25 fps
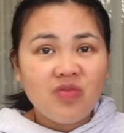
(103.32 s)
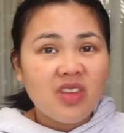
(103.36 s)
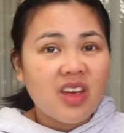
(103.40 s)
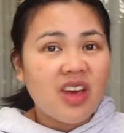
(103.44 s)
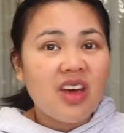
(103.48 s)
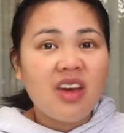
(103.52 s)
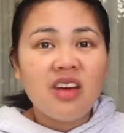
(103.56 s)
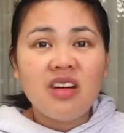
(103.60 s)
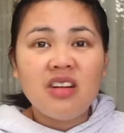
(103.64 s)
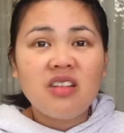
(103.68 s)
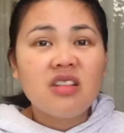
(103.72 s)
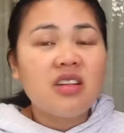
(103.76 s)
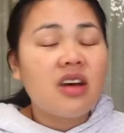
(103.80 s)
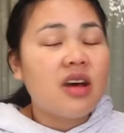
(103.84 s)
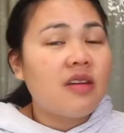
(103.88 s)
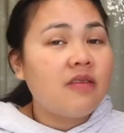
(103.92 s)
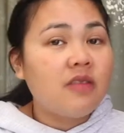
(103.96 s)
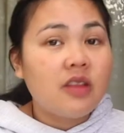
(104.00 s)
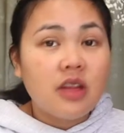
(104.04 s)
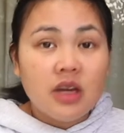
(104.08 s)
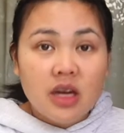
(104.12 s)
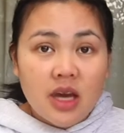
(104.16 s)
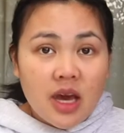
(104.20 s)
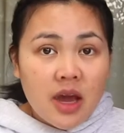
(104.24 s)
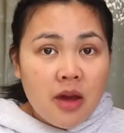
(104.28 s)
At any time of
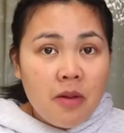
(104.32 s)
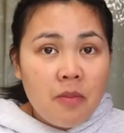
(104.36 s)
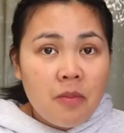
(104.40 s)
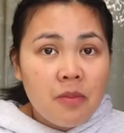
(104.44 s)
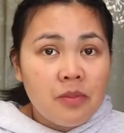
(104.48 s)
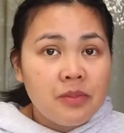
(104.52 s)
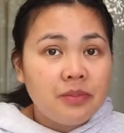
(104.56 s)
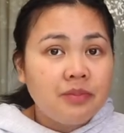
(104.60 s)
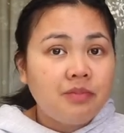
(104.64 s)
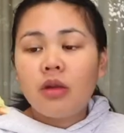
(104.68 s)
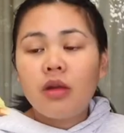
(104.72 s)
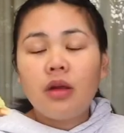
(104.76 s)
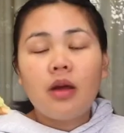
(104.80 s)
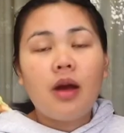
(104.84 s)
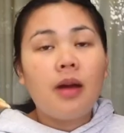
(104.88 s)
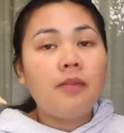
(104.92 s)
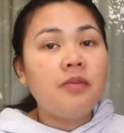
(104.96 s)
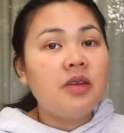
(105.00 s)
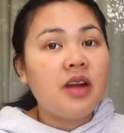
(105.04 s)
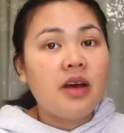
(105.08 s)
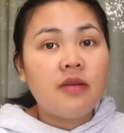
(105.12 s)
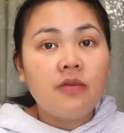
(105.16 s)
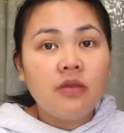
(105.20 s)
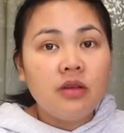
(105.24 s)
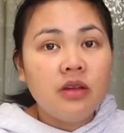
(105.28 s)
the day, I'm
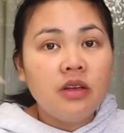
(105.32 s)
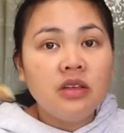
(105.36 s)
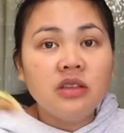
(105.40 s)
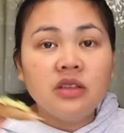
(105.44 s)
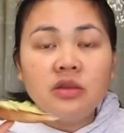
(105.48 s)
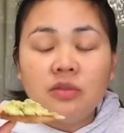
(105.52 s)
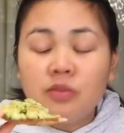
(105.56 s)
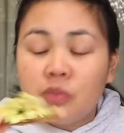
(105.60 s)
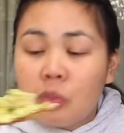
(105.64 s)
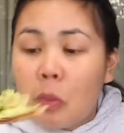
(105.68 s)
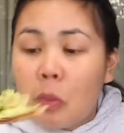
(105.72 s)
down for this.